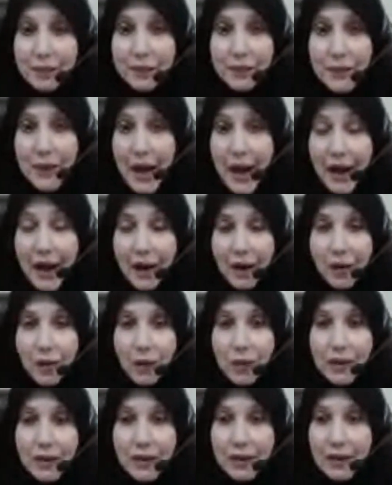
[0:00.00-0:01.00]

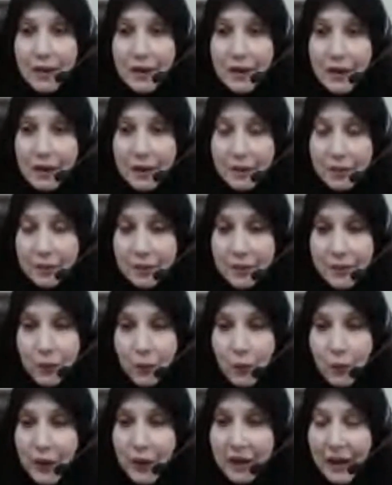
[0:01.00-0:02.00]
now,
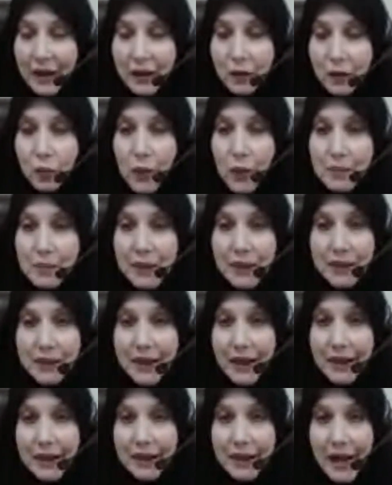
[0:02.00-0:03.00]
with like women
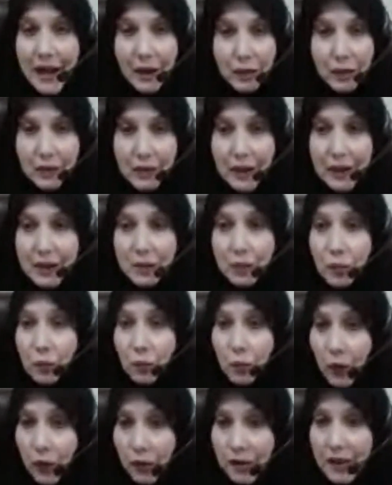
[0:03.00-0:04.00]
getting out and
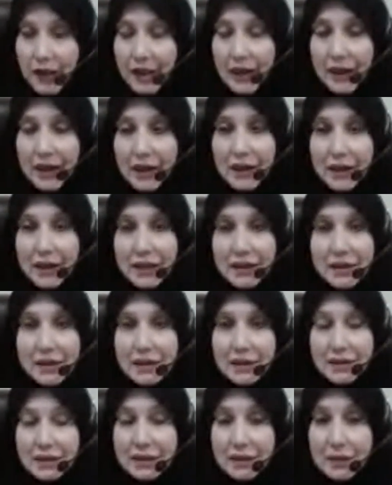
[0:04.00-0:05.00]
working and
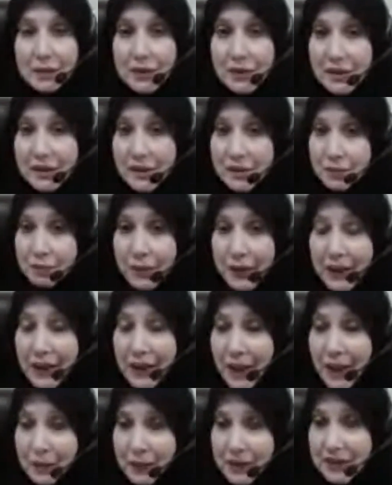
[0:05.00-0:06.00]
being
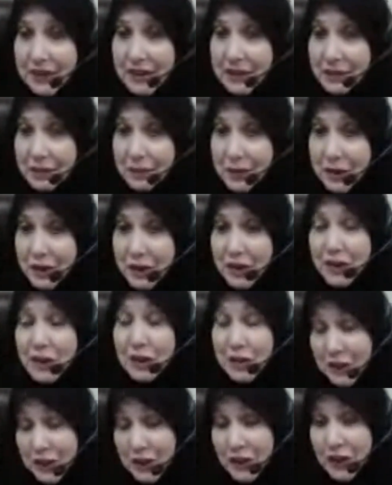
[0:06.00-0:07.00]
able
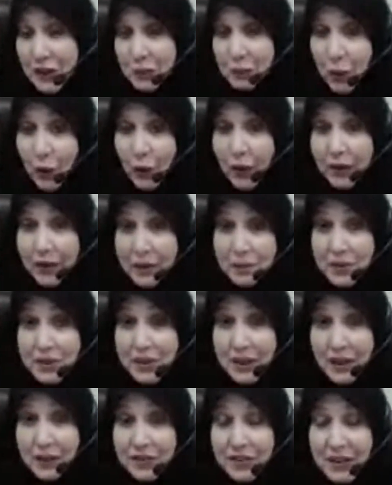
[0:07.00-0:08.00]
to support
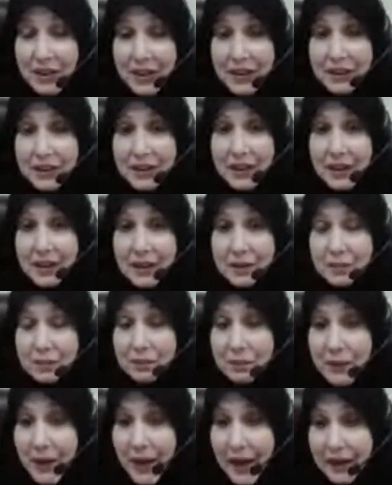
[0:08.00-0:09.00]
themselves, that
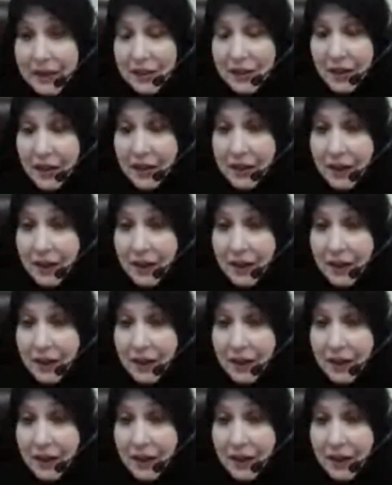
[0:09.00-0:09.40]
adds